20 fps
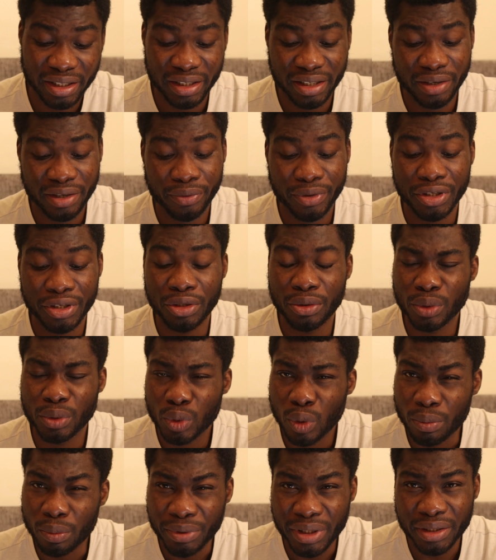and then
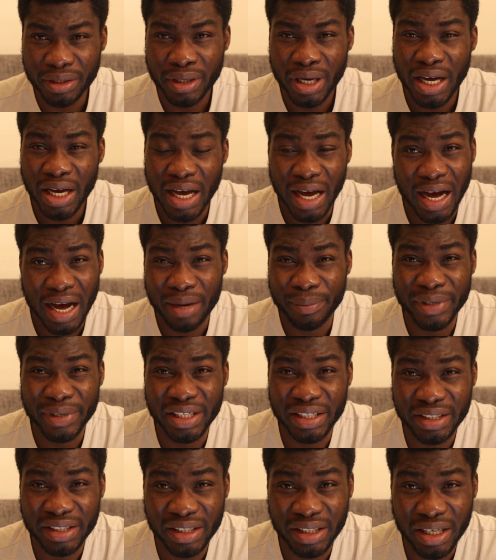reduced coping
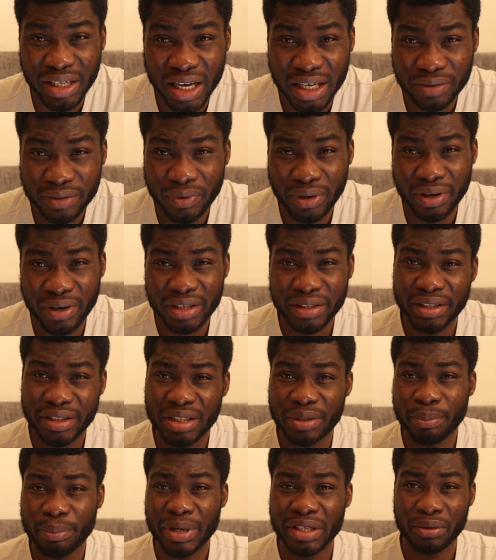ability as far as
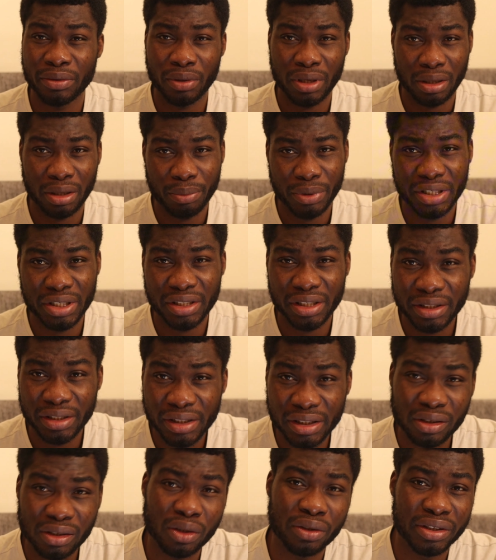this particular
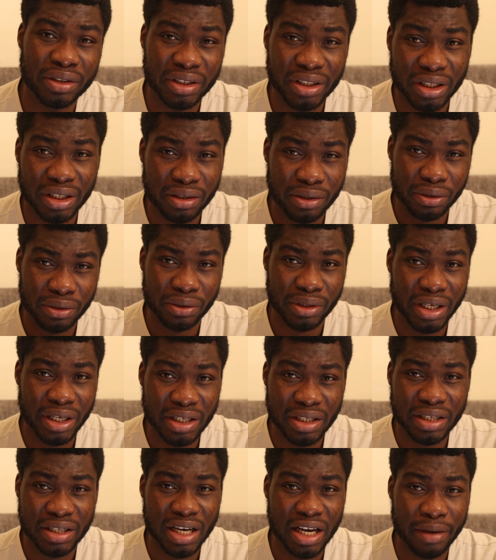patient is concerned. So
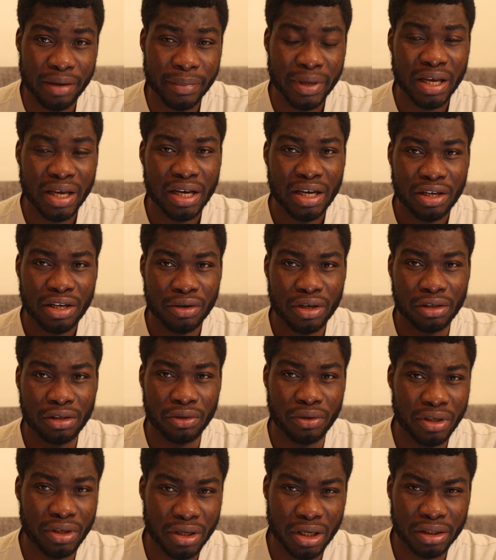anytime you are
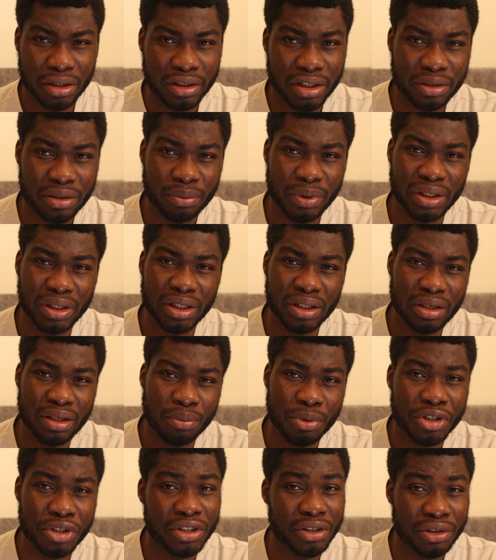doing your assessment and the
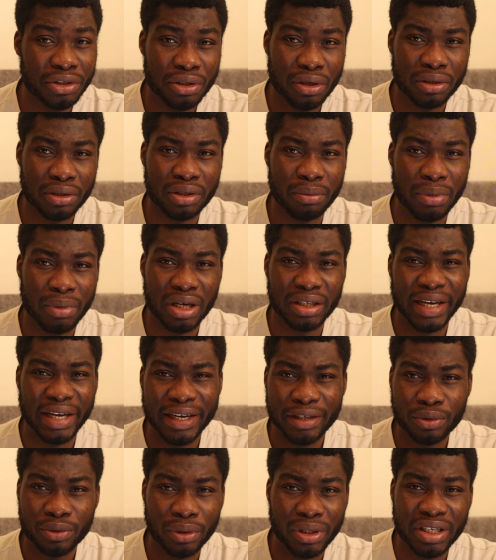patient talks about
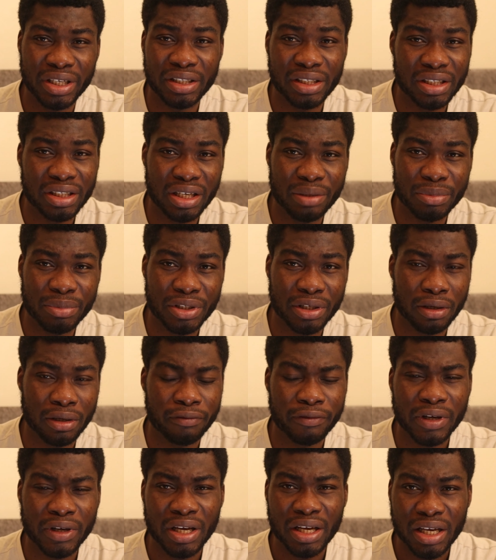isolating
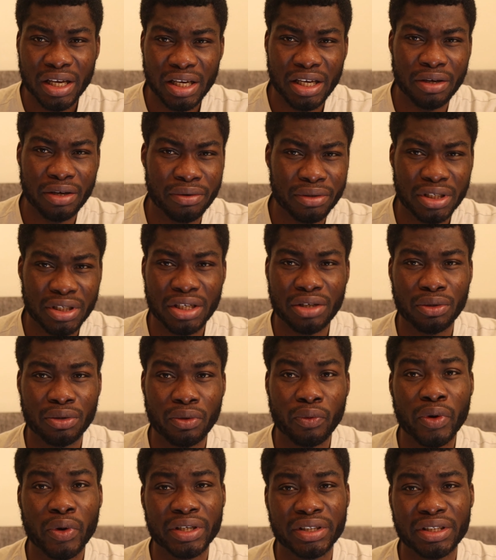himself, he or she
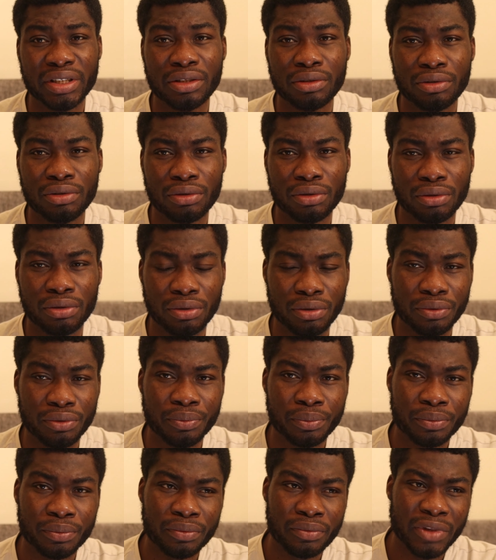not wanting to
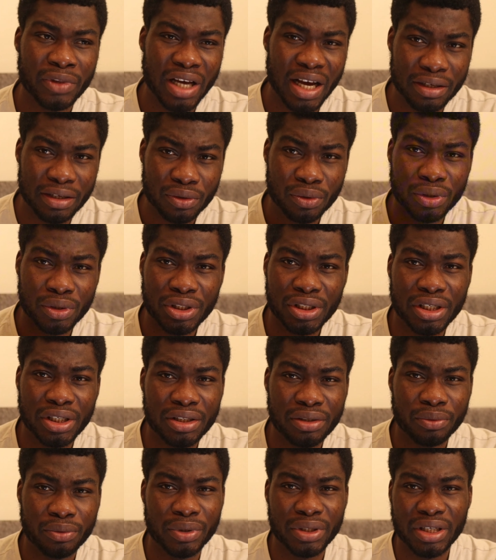
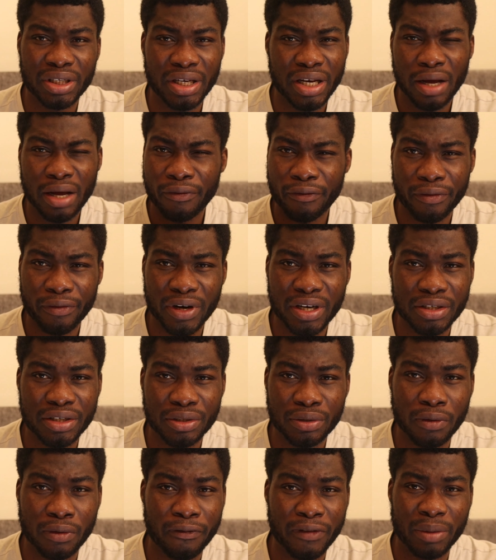associate with either
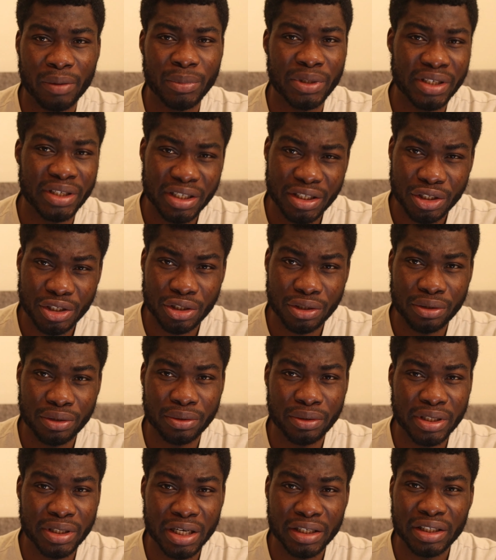friends or family, then you should
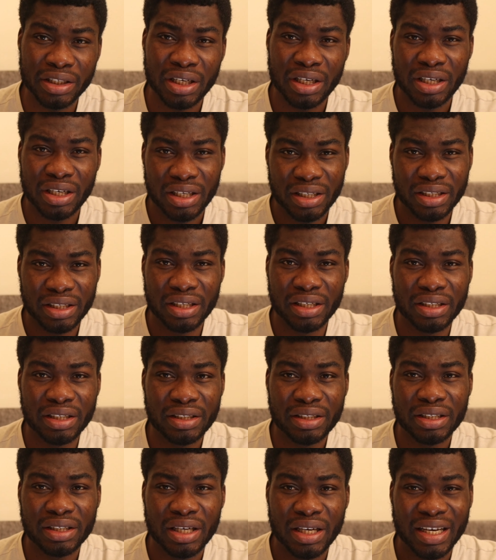know that
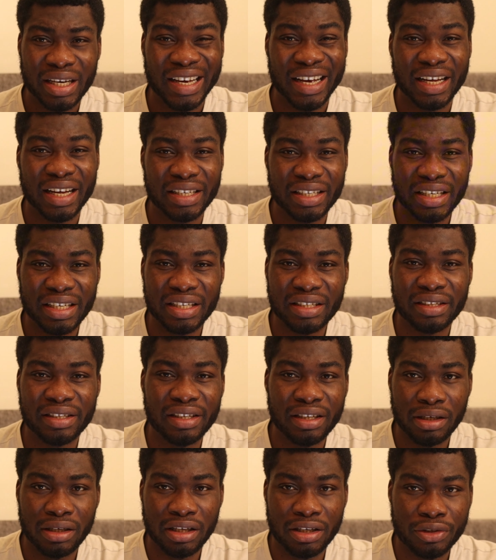this can
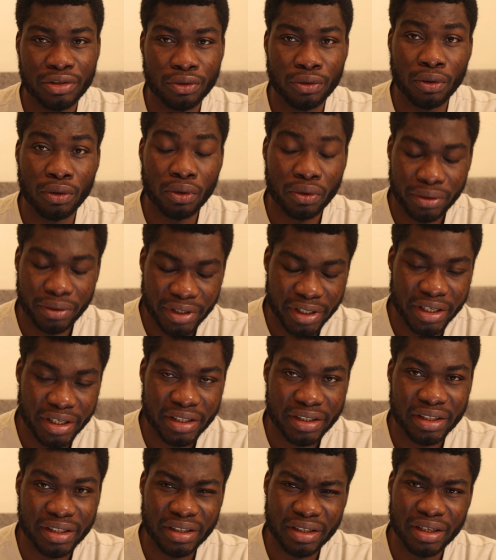easily lead to
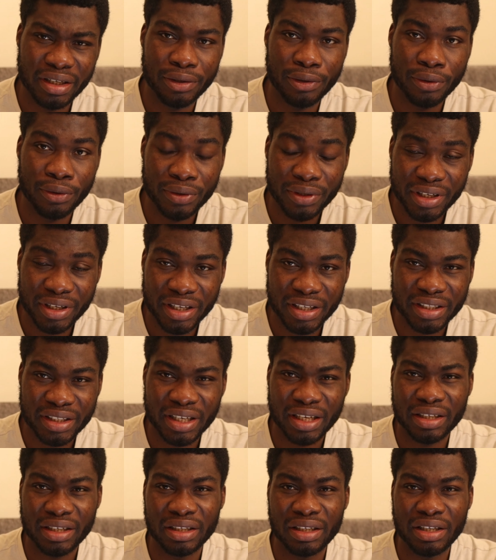loneliness, and then loneliness
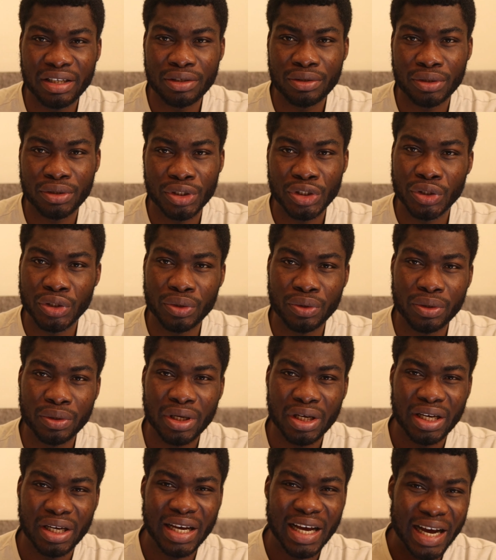can lead to
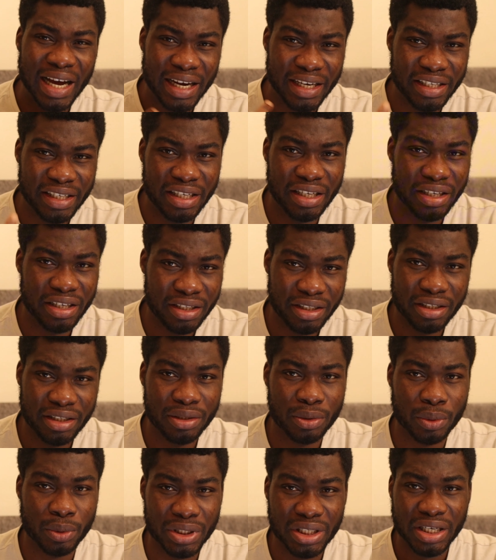
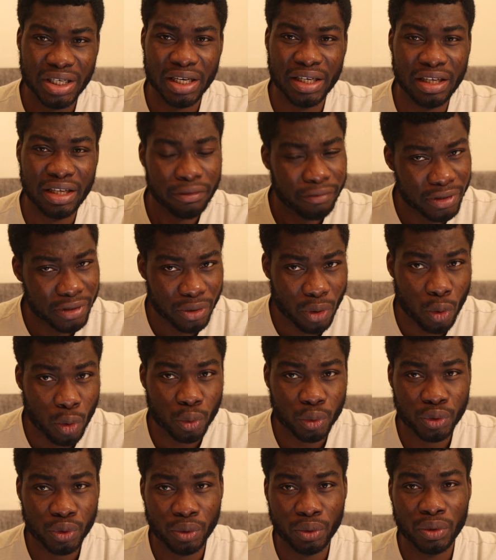ideations, which can even
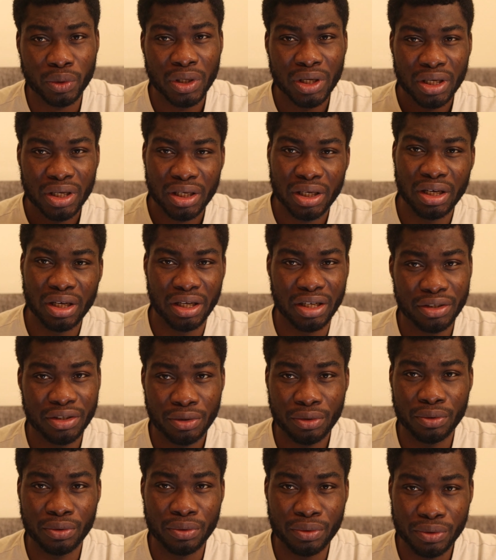also lead
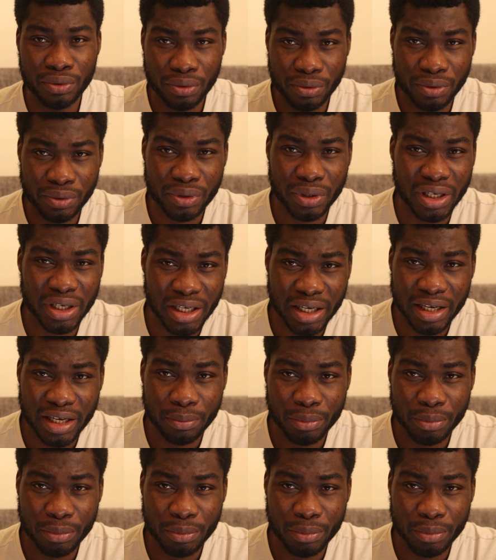to suicide,